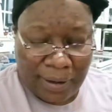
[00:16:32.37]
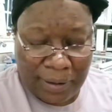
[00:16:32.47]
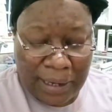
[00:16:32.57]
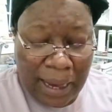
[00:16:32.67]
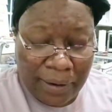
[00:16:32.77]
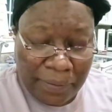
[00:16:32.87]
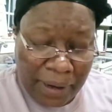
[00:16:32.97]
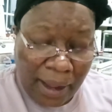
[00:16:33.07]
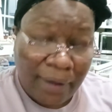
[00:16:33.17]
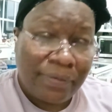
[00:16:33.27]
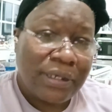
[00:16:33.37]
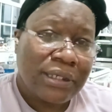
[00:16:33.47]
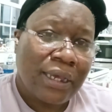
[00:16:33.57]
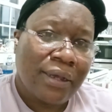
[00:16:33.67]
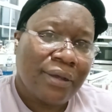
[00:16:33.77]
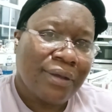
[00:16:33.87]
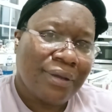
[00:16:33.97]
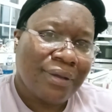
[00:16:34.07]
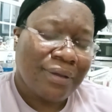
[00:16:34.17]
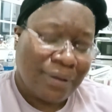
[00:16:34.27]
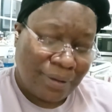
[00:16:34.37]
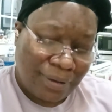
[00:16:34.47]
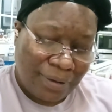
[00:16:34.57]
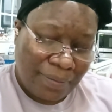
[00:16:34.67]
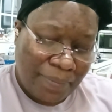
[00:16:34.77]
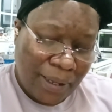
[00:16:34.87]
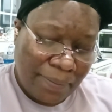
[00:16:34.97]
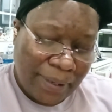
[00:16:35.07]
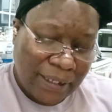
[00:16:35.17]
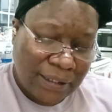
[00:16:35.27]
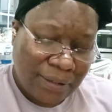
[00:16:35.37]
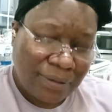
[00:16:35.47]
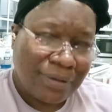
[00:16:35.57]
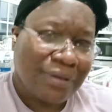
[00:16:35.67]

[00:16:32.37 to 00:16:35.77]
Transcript: Y'all know what I always say? Be a blessing